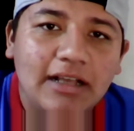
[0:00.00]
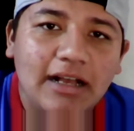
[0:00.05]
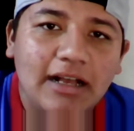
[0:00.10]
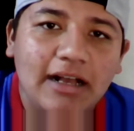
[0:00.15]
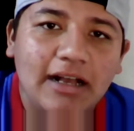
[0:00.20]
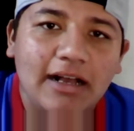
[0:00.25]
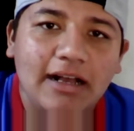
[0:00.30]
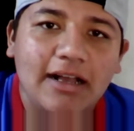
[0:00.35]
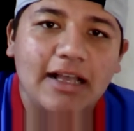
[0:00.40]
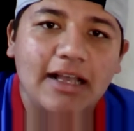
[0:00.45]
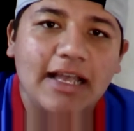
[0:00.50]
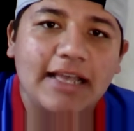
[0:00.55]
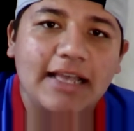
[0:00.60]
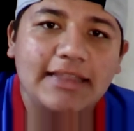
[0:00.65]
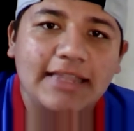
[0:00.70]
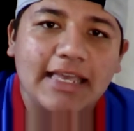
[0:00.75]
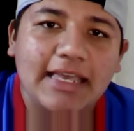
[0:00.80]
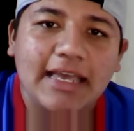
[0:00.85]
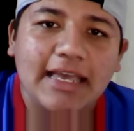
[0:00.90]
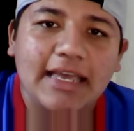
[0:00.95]

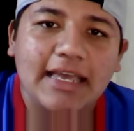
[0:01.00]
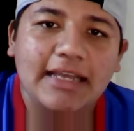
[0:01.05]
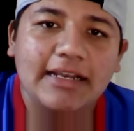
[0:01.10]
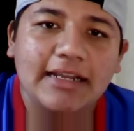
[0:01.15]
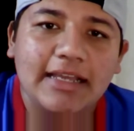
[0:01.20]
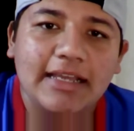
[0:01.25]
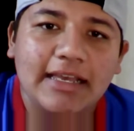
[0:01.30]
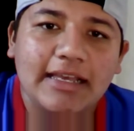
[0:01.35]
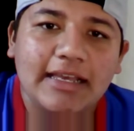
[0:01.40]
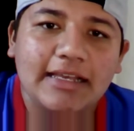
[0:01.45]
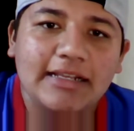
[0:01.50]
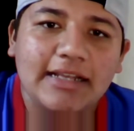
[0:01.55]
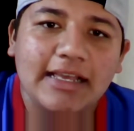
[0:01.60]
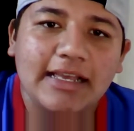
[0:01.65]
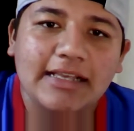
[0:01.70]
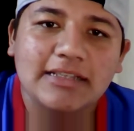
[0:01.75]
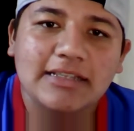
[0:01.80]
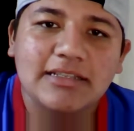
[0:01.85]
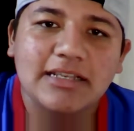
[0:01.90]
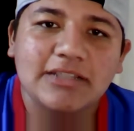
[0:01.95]
and then
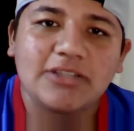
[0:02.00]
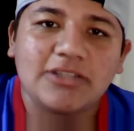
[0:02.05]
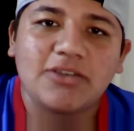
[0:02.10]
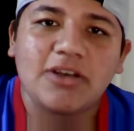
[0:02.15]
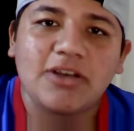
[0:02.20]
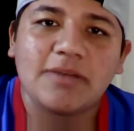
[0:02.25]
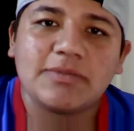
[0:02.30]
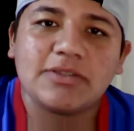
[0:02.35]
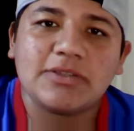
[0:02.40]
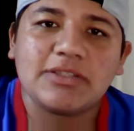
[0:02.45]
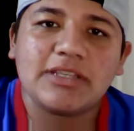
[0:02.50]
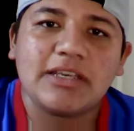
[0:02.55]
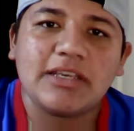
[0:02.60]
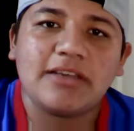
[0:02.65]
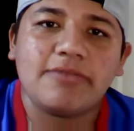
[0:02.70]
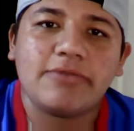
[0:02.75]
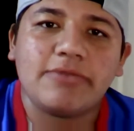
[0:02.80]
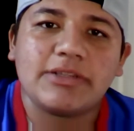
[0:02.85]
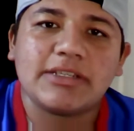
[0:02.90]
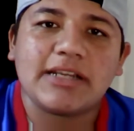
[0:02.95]
it sets you up to
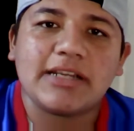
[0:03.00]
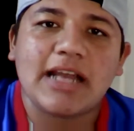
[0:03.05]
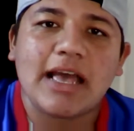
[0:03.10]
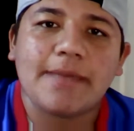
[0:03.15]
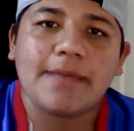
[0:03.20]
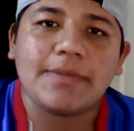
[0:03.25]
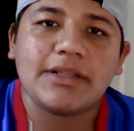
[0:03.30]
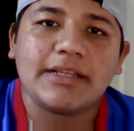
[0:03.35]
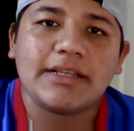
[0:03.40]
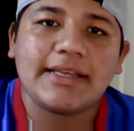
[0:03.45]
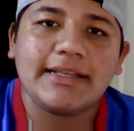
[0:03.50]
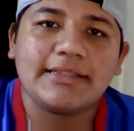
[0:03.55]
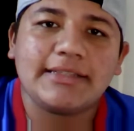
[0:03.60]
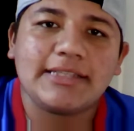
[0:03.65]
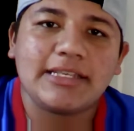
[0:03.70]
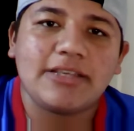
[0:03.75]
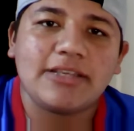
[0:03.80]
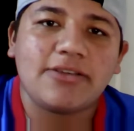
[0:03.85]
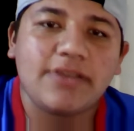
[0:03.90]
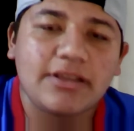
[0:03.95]
see what's gonna happen in the
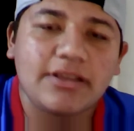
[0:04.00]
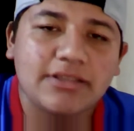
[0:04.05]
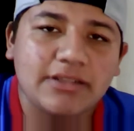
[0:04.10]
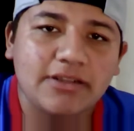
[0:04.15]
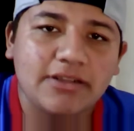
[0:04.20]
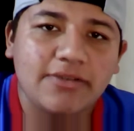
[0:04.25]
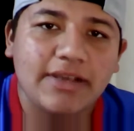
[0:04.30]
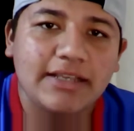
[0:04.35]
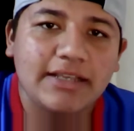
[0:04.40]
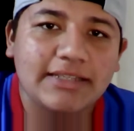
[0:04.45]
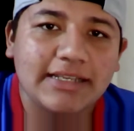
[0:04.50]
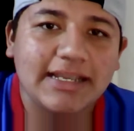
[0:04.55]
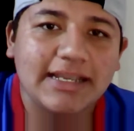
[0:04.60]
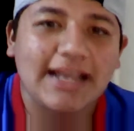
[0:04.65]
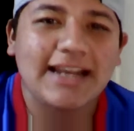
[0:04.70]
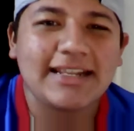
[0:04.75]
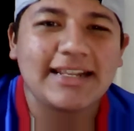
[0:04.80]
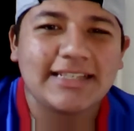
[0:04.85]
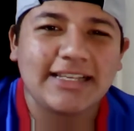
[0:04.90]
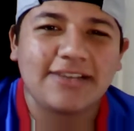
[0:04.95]
continuation of the race. It
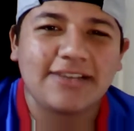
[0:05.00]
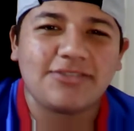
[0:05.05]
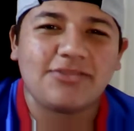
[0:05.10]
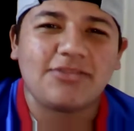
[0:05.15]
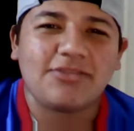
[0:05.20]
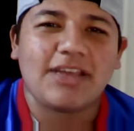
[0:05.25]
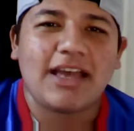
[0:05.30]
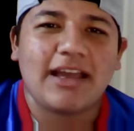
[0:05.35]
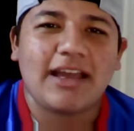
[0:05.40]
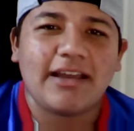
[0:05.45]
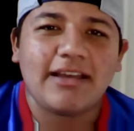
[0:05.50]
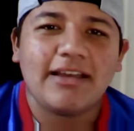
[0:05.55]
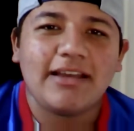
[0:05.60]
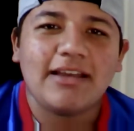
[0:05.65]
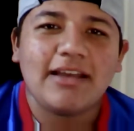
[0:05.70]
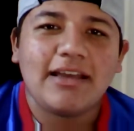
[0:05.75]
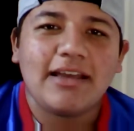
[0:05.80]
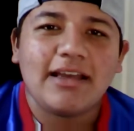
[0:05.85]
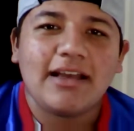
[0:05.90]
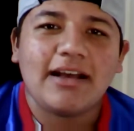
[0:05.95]
kind of tells you that
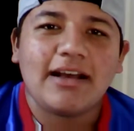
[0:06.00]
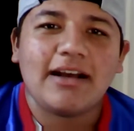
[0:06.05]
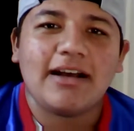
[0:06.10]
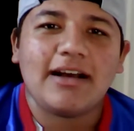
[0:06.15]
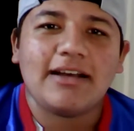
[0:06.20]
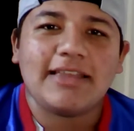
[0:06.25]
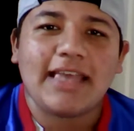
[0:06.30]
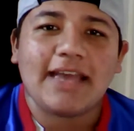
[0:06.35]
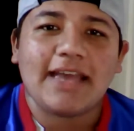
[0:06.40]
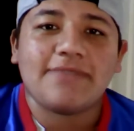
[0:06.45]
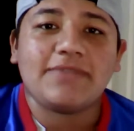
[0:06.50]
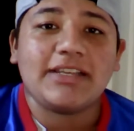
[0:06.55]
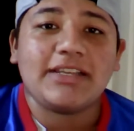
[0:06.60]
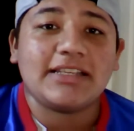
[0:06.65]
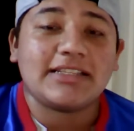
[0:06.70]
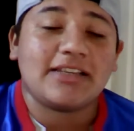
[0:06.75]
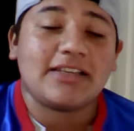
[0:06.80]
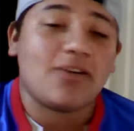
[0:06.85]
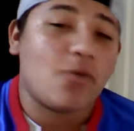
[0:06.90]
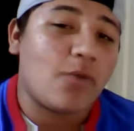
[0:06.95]
the FD
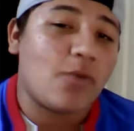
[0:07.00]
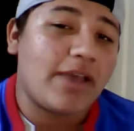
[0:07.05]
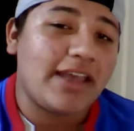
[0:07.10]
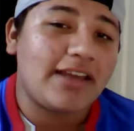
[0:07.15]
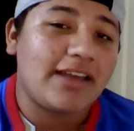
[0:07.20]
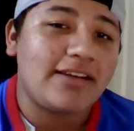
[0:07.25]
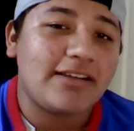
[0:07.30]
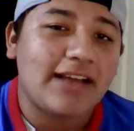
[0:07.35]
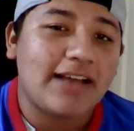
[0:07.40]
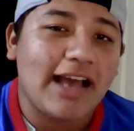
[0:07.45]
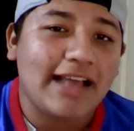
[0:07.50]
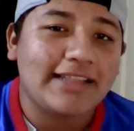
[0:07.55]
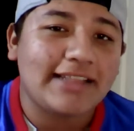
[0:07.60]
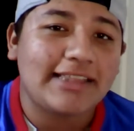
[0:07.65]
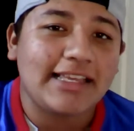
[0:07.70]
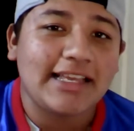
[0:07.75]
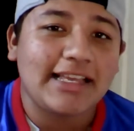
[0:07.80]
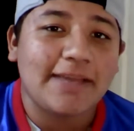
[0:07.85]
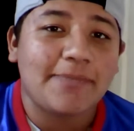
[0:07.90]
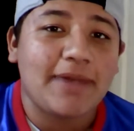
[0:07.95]
is gonna win. I
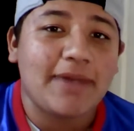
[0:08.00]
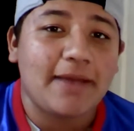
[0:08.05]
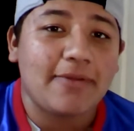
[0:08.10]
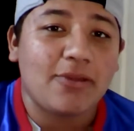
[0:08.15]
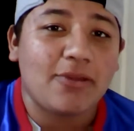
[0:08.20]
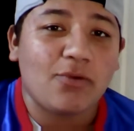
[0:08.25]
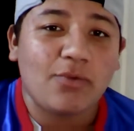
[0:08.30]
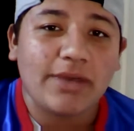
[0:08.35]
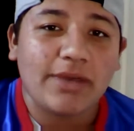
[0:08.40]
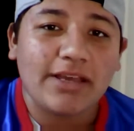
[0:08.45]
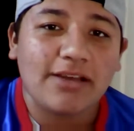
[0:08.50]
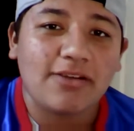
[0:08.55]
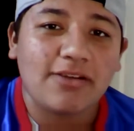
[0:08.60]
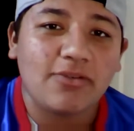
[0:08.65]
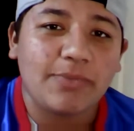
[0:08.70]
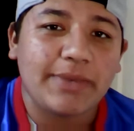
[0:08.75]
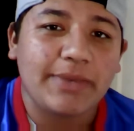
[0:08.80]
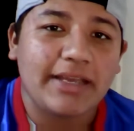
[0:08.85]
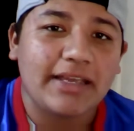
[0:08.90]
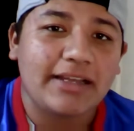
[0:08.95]
think it probably
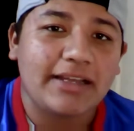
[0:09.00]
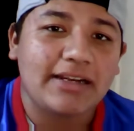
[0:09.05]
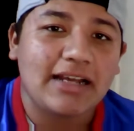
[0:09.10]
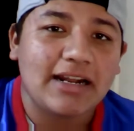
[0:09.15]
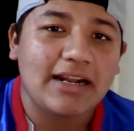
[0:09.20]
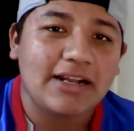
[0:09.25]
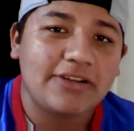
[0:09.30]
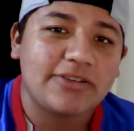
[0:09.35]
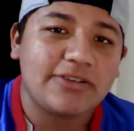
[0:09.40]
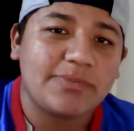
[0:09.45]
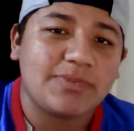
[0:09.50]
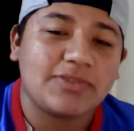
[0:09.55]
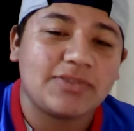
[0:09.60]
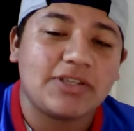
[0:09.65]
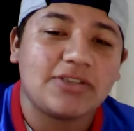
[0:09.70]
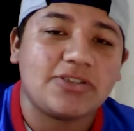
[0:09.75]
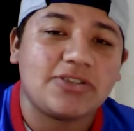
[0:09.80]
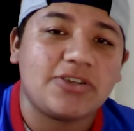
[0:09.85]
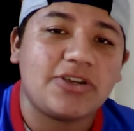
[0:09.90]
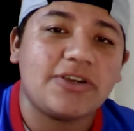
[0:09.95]
will, but not
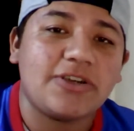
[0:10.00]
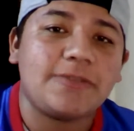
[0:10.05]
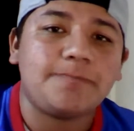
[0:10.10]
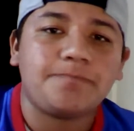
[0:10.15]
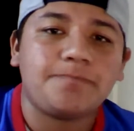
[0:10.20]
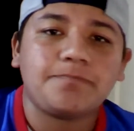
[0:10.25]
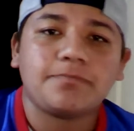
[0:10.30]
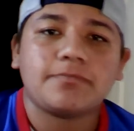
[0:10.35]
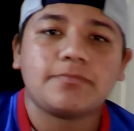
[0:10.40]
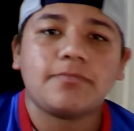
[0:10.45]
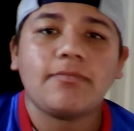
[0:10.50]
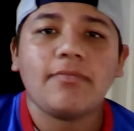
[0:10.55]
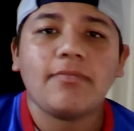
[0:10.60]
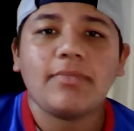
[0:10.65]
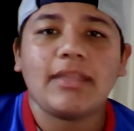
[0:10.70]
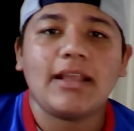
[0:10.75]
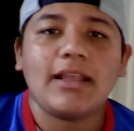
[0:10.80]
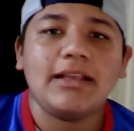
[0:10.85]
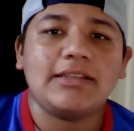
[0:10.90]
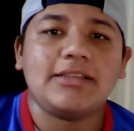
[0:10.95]
100% sure.
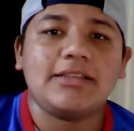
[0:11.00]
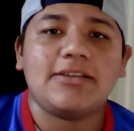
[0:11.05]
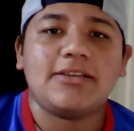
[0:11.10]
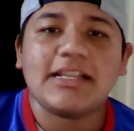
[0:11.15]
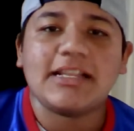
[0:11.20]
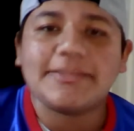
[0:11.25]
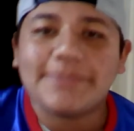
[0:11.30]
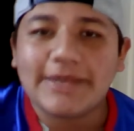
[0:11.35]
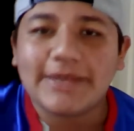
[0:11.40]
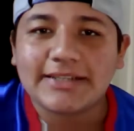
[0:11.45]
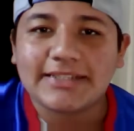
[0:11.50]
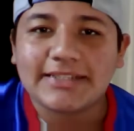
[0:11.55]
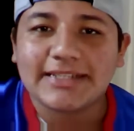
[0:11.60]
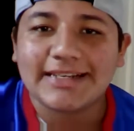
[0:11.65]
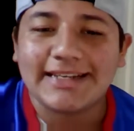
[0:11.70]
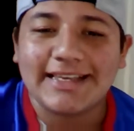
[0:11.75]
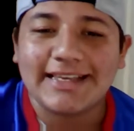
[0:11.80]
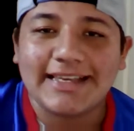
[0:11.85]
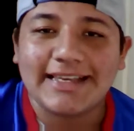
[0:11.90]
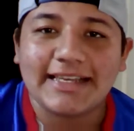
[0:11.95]
So that's
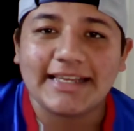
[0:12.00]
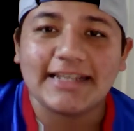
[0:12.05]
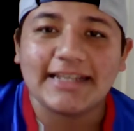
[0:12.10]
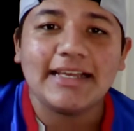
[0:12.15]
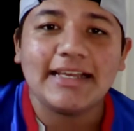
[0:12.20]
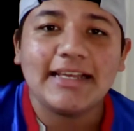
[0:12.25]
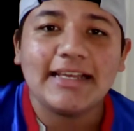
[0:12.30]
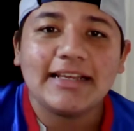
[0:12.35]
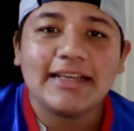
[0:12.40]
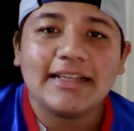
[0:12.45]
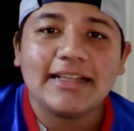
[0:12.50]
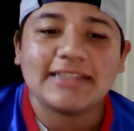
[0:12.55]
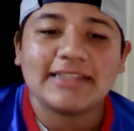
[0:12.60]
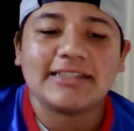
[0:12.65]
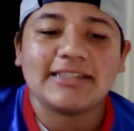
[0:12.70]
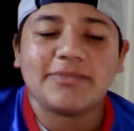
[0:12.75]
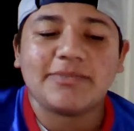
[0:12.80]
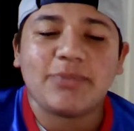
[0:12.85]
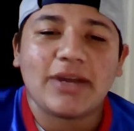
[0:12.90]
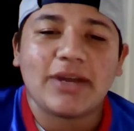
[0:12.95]
practically it.
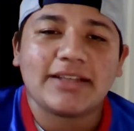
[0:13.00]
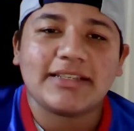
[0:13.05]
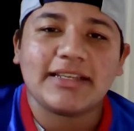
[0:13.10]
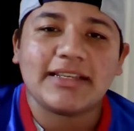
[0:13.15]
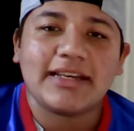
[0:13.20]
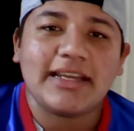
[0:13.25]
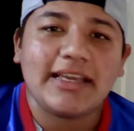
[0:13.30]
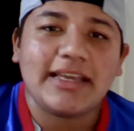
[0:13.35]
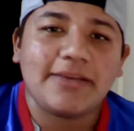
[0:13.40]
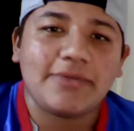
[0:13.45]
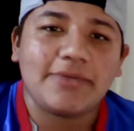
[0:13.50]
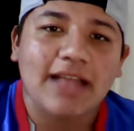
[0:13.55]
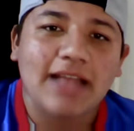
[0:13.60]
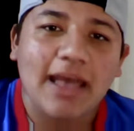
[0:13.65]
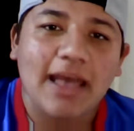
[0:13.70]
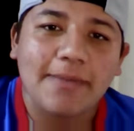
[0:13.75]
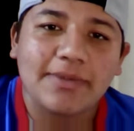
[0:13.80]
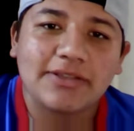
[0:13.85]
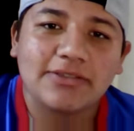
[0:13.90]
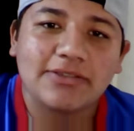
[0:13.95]
That's just practically it, what
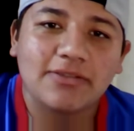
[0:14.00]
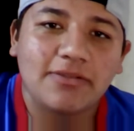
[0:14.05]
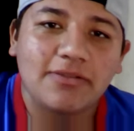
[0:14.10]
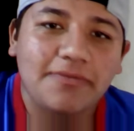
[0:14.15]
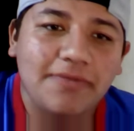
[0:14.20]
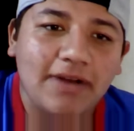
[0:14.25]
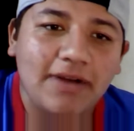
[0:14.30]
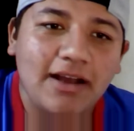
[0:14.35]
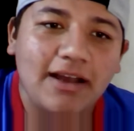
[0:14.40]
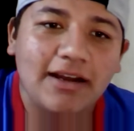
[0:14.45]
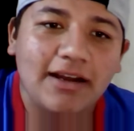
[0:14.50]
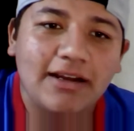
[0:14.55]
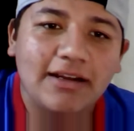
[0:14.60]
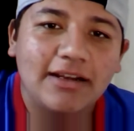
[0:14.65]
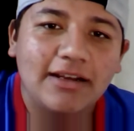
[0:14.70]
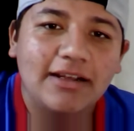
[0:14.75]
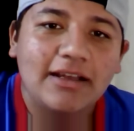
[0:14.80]
happened so far.